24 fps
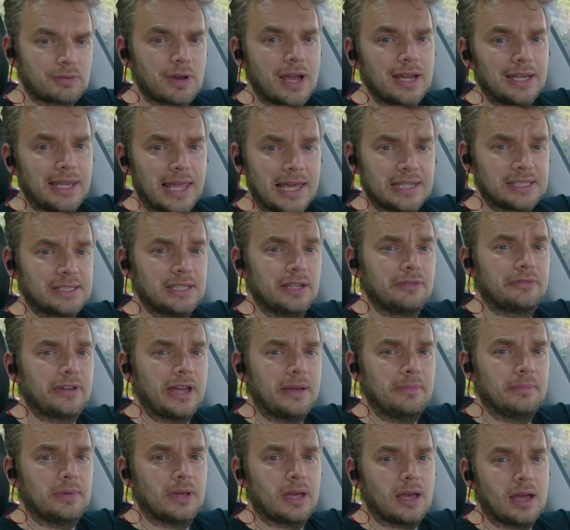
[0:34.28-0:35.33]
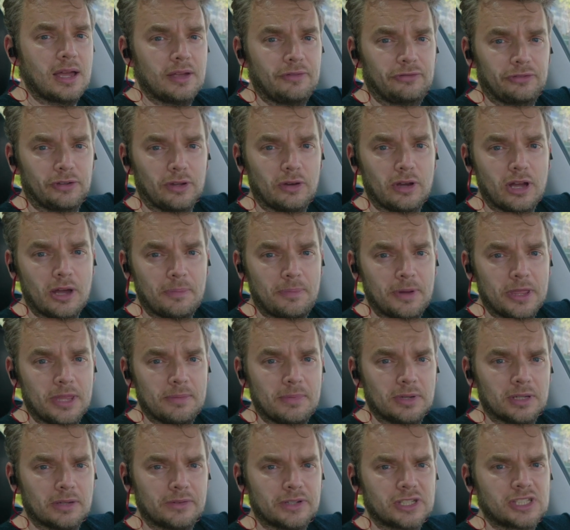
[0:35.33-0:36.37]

right. Last November, I flew up in the middle of